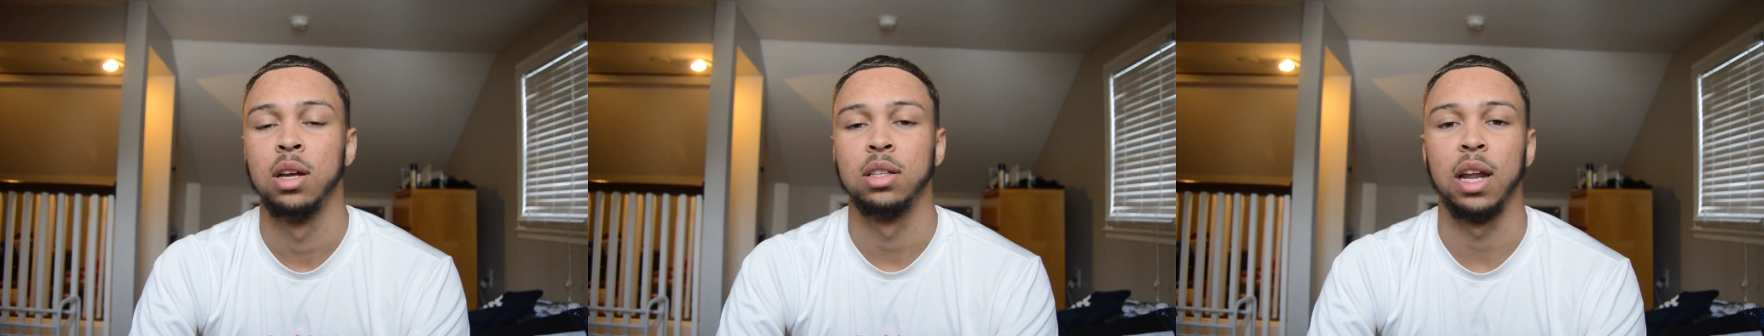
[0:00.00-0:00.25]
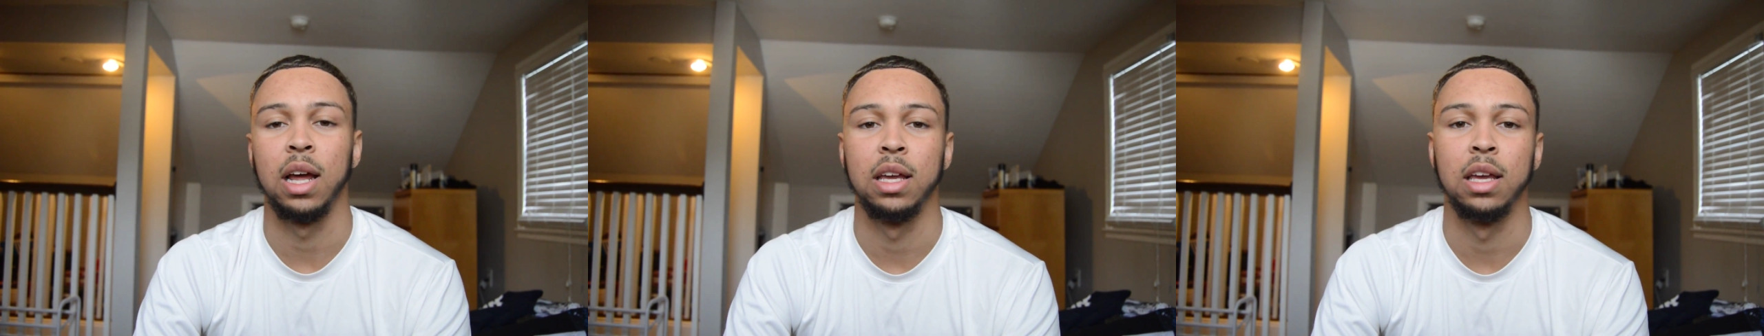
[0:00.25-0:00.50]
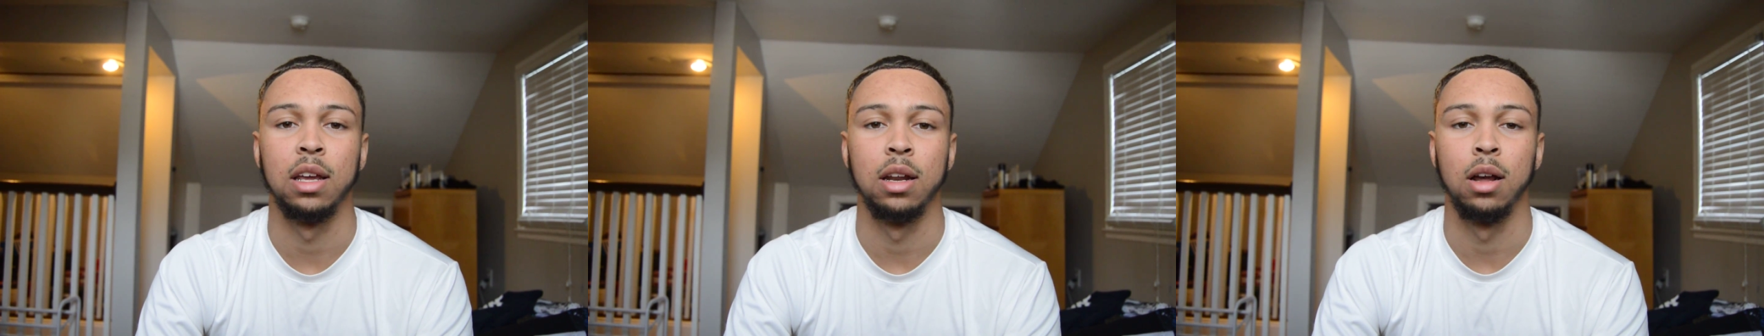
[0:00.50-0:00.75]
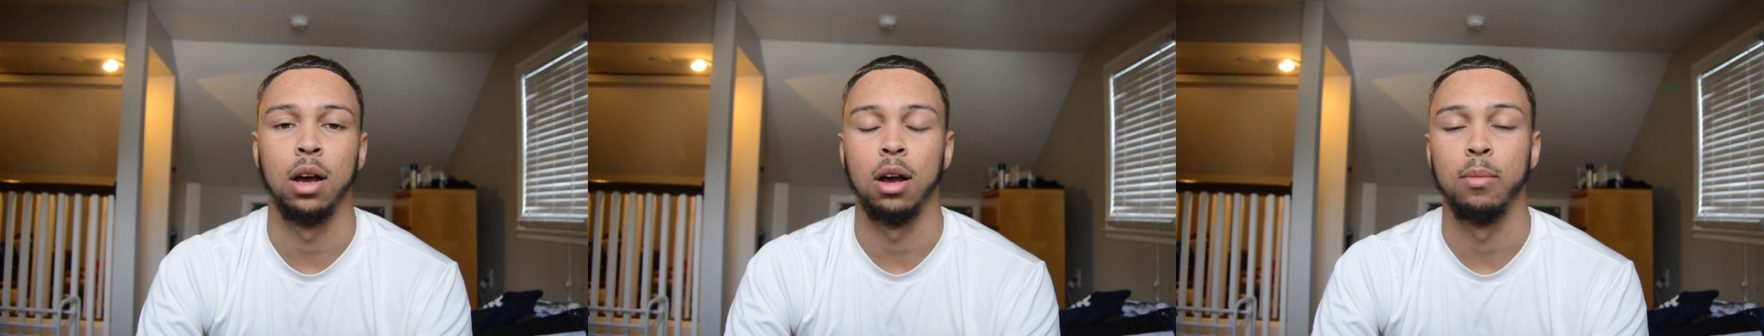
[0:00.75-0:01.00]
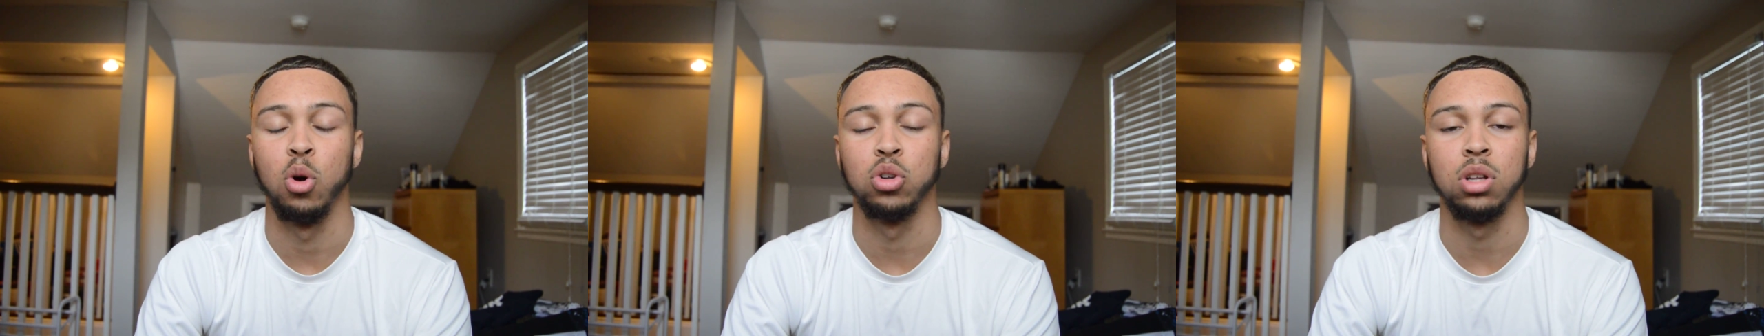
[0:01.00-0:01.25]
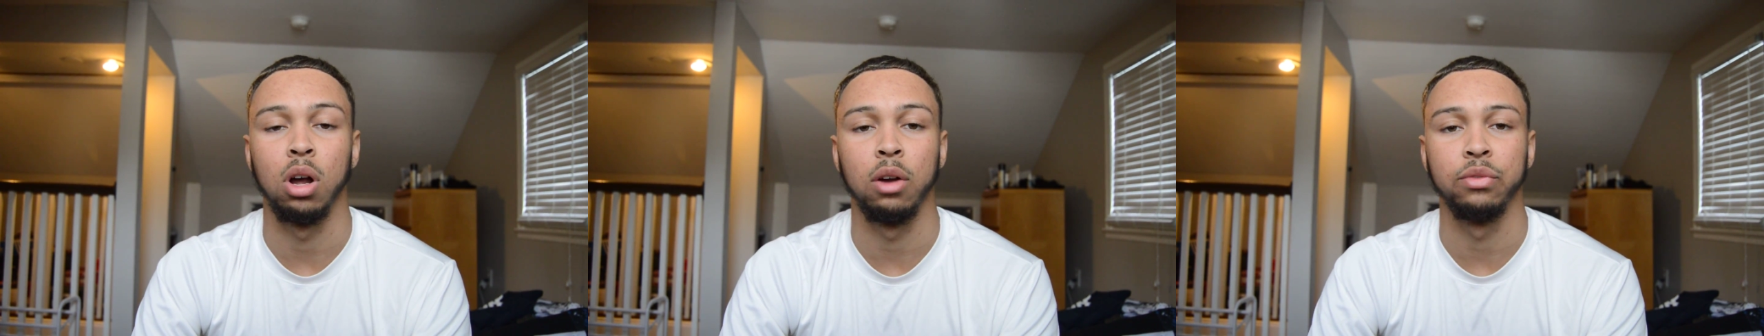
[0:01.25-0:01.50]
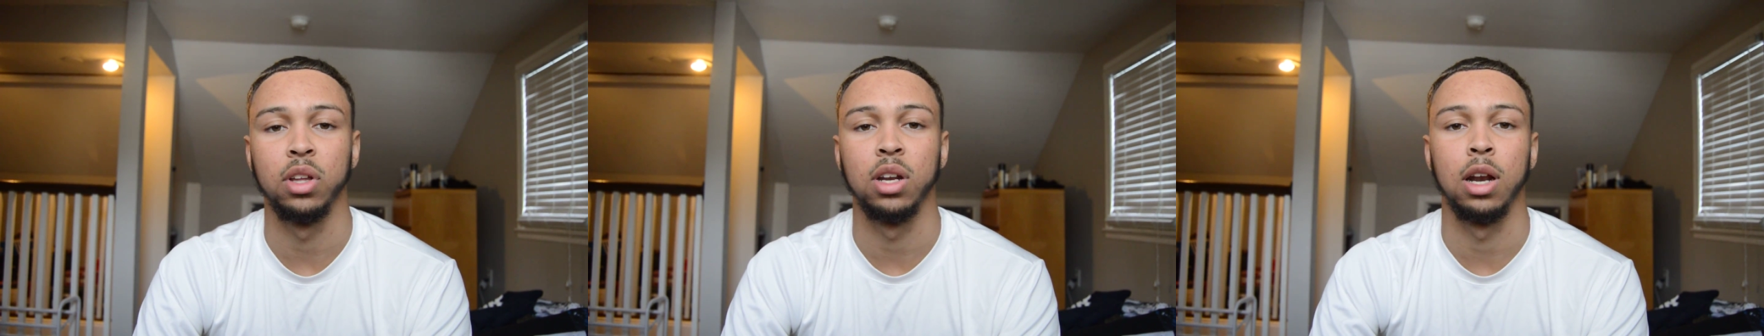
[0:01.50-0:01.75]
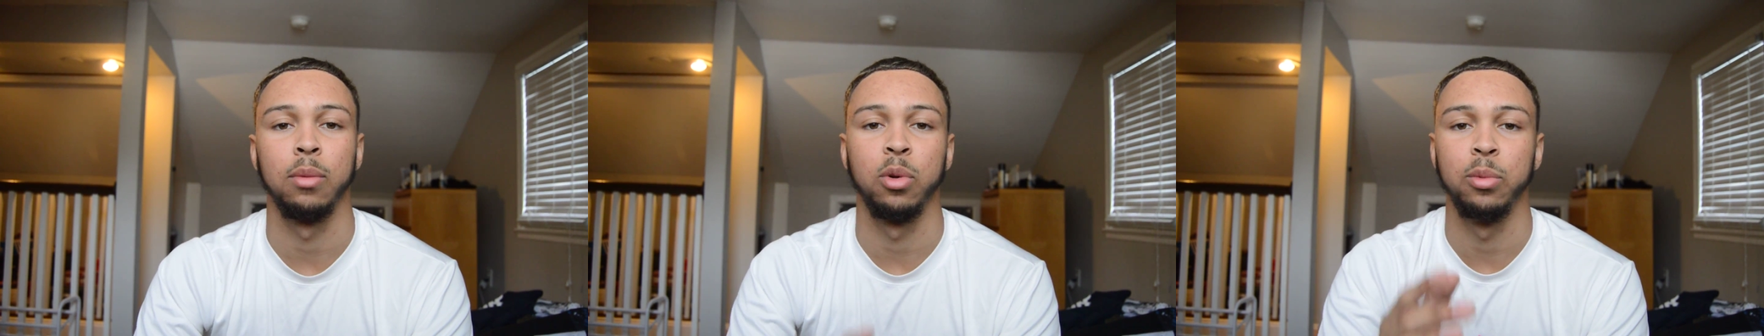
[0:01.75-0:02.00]
that I get most often,
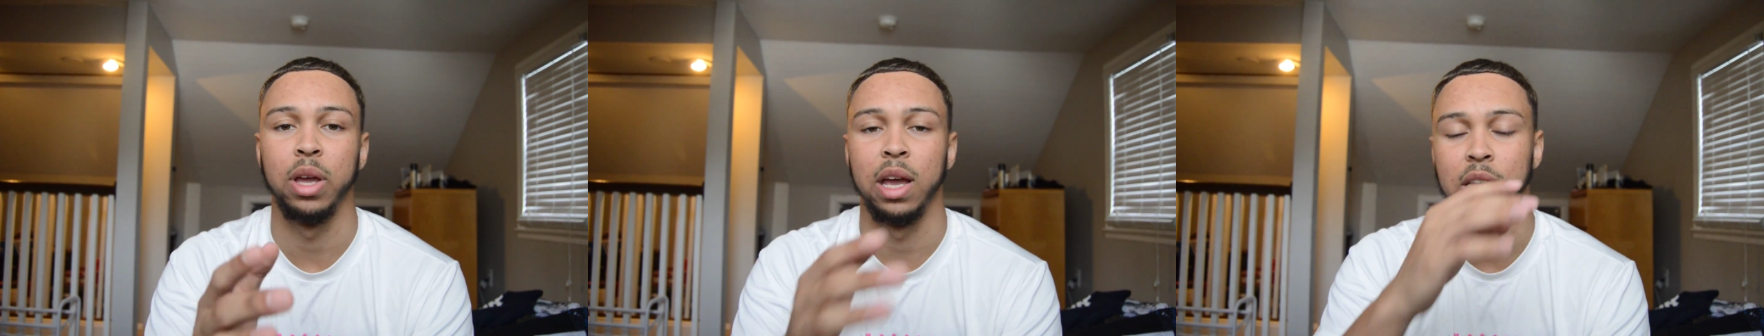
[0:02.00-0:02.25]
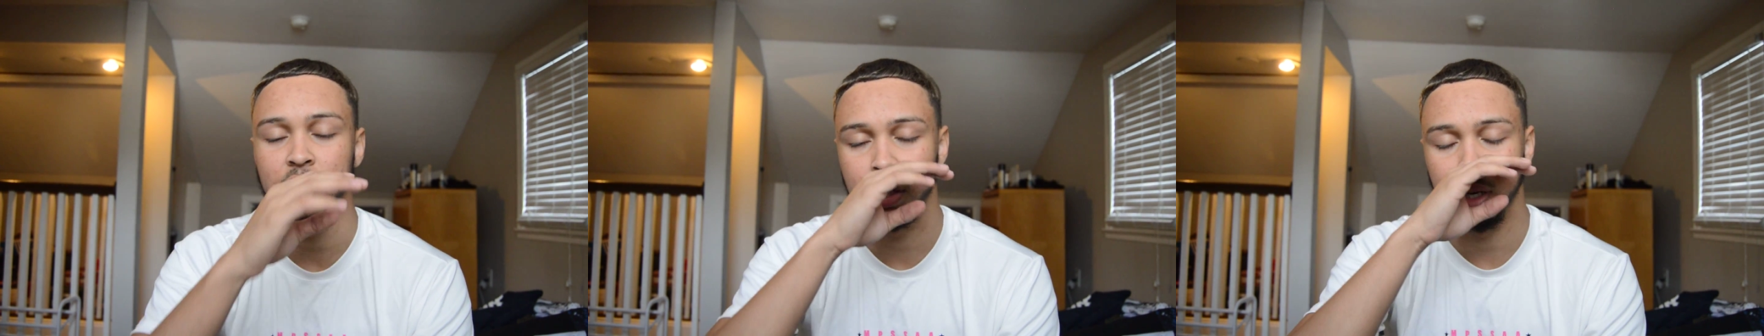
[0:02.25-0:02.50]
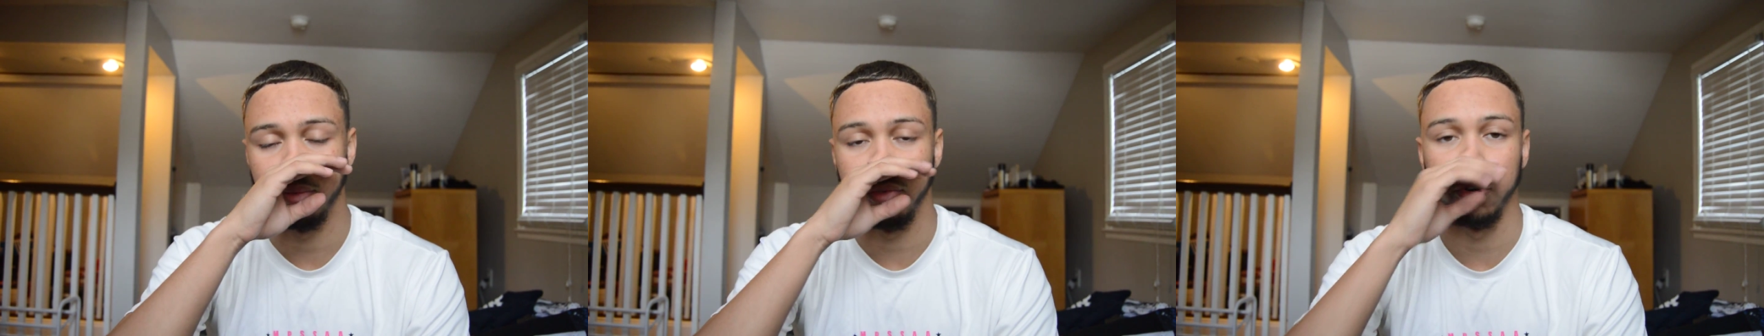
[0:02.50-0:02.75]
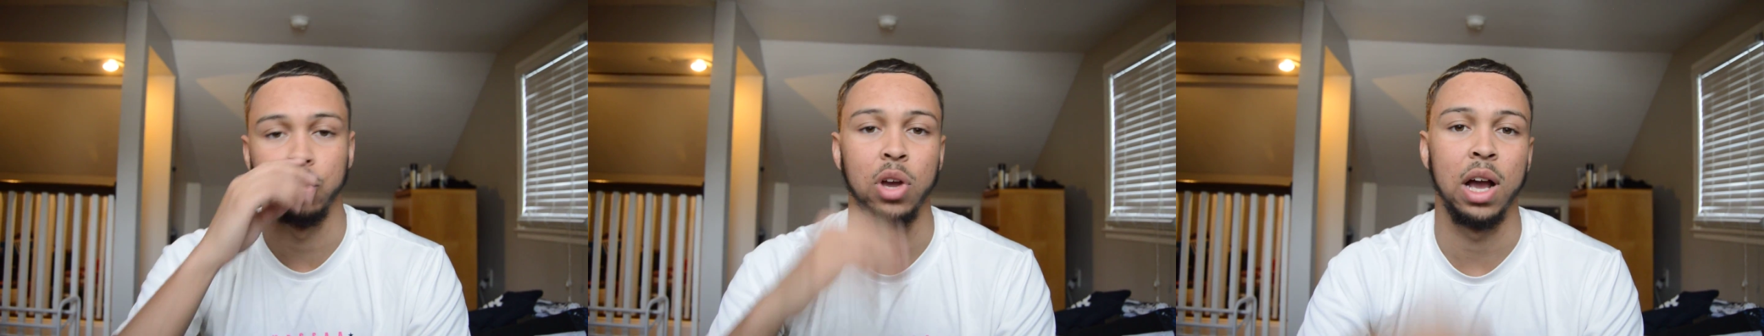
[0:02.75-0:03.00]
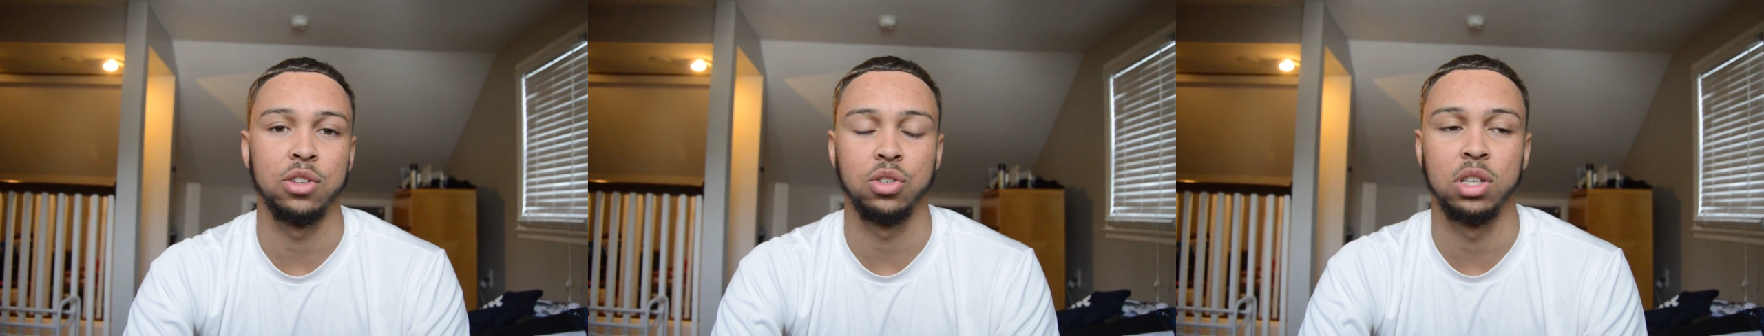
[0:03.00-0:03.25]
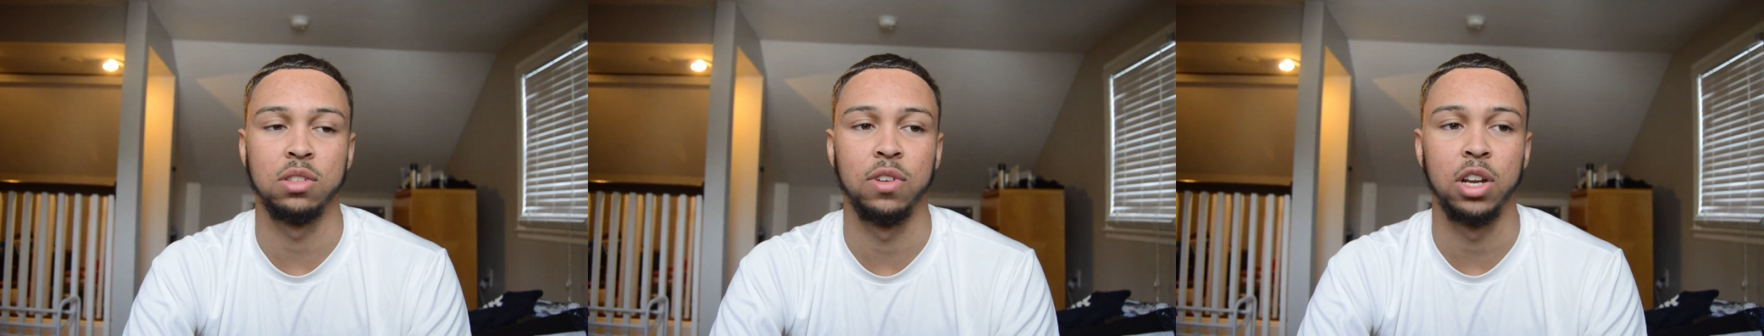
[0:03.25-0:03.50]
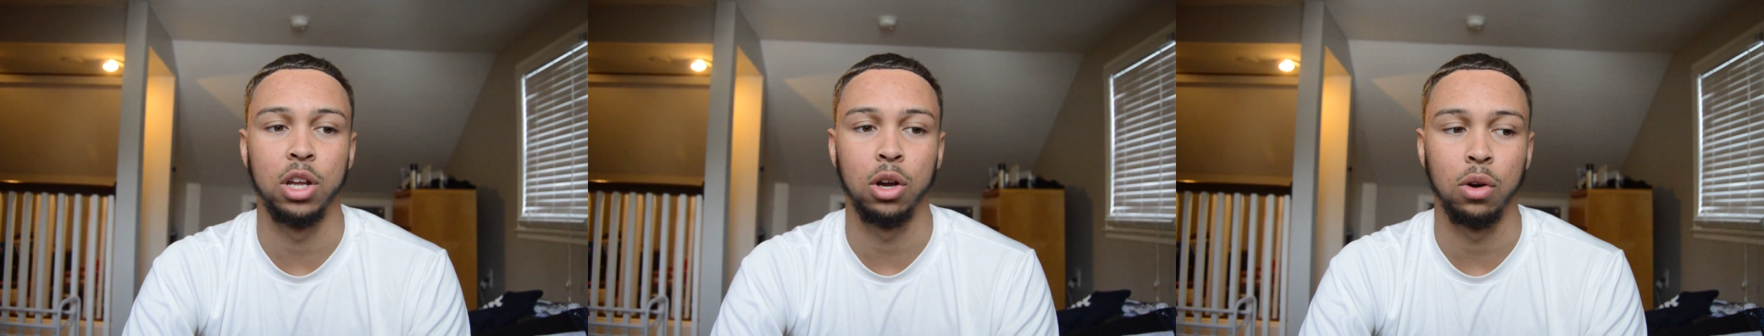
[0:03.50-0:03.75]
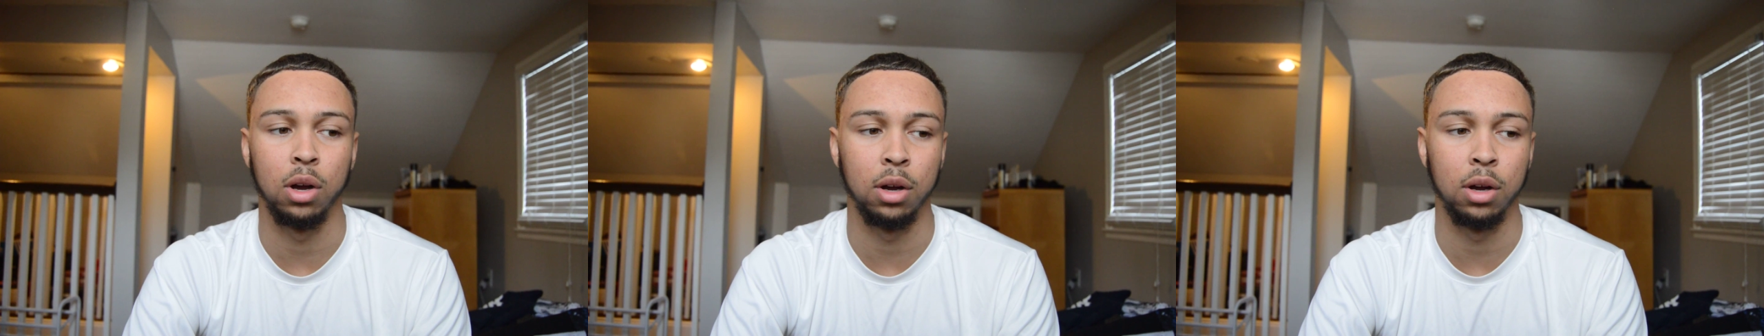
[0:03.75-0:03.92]
and I'm gonna be answering them for you guys on this video.